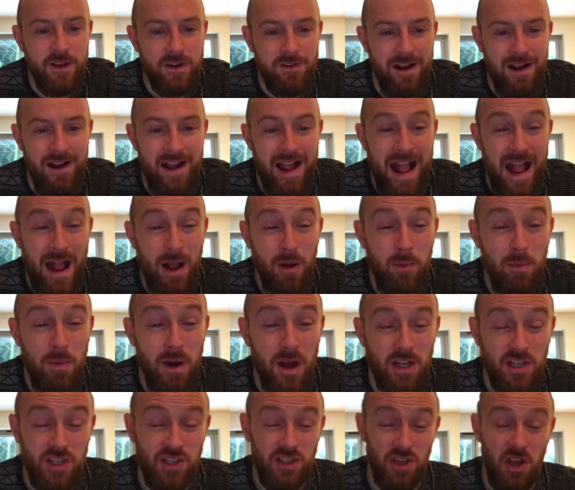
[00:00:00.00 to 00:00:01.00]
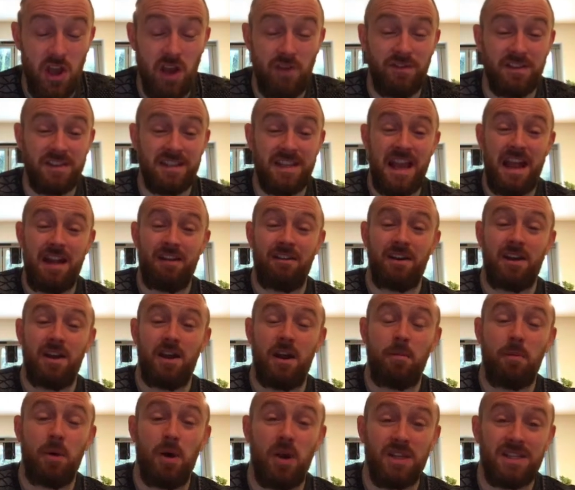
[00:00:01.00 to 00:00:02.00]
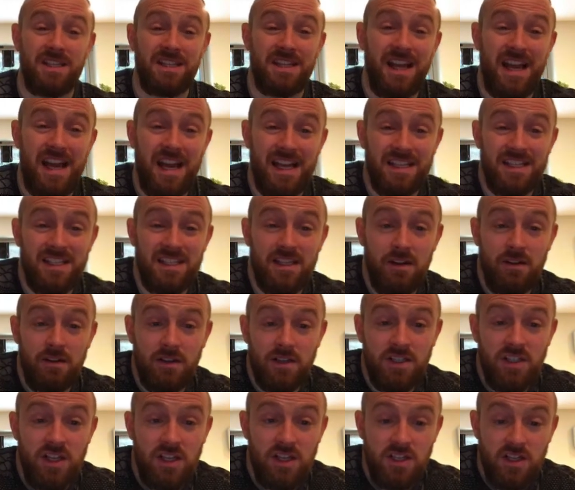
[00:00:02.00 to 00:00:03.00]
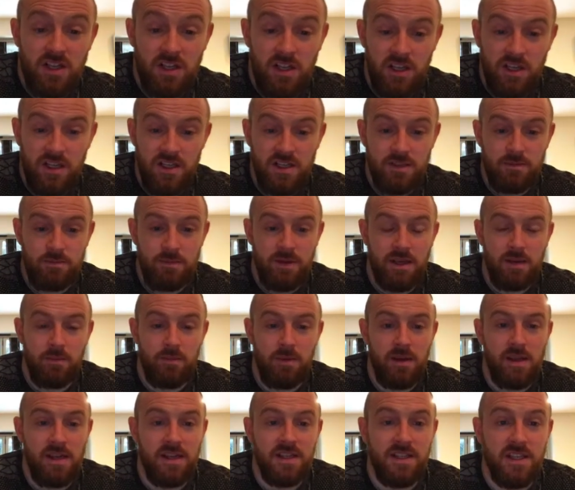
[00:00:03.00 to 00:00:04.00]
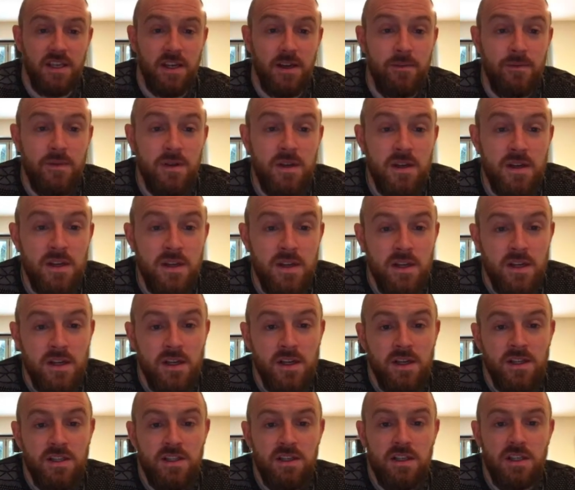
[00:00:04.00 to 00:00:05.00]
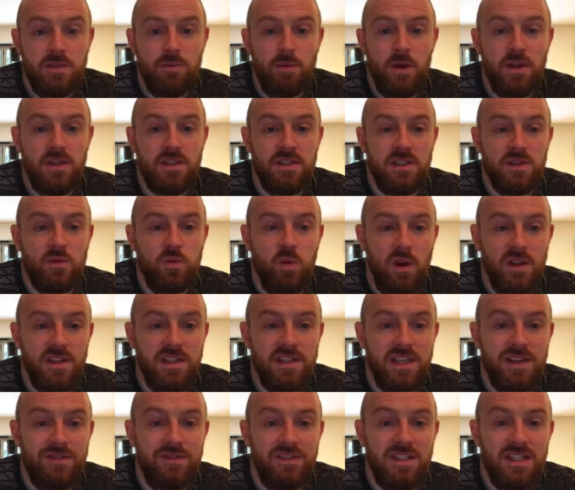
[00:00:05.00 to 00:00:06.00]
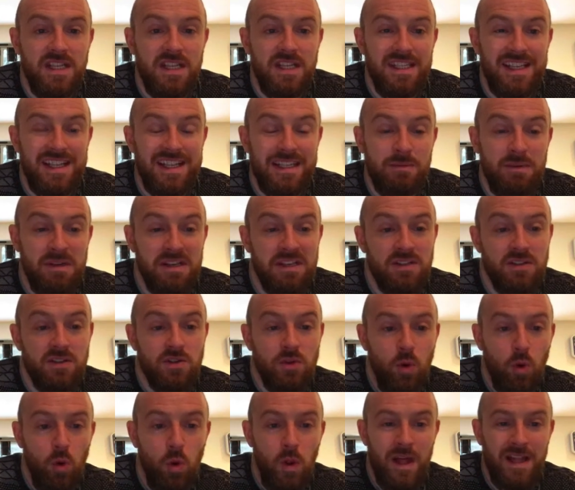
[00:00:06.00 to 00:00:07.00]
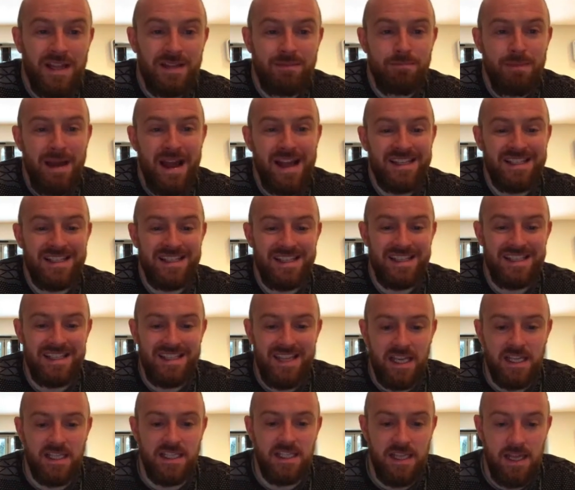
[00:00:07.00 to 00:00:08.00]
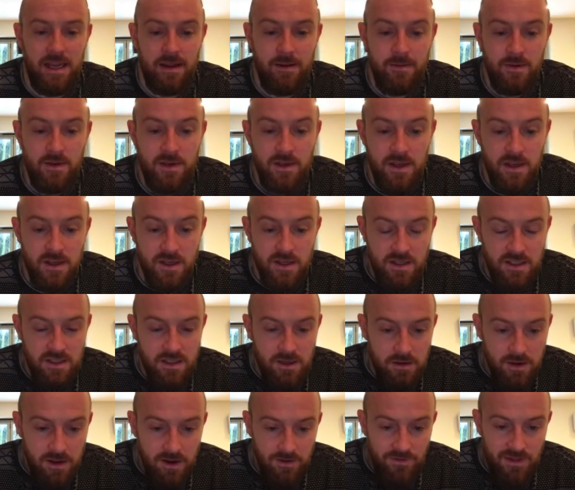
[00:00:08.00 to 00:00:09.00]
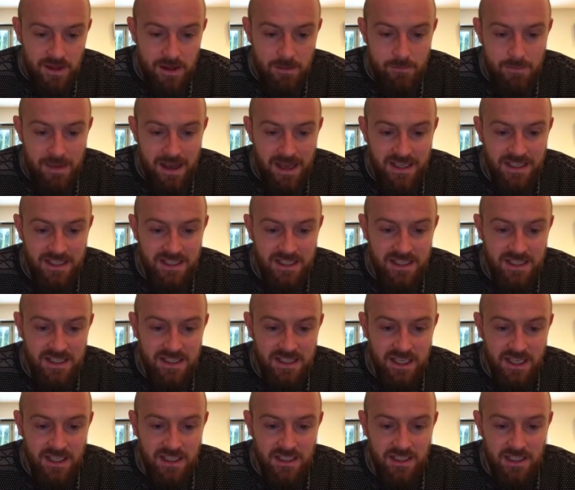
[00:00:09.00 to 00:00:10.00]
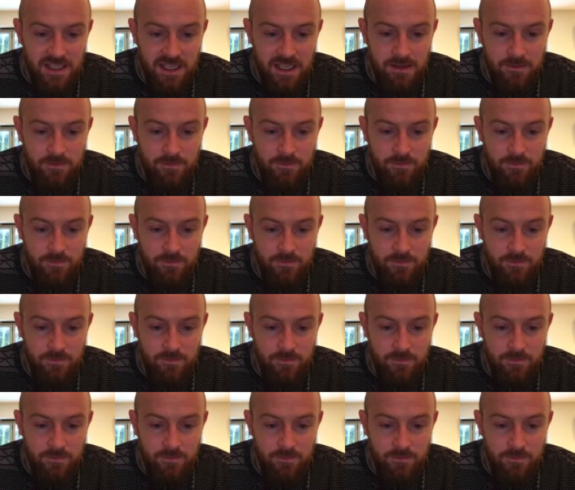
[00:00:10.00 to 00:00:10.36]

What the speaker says: out how much surface area a person has. So I'm going to change colour because to make it a bit easier. So this person is 170 centimetres tall and mass 60. So if their mass is 60,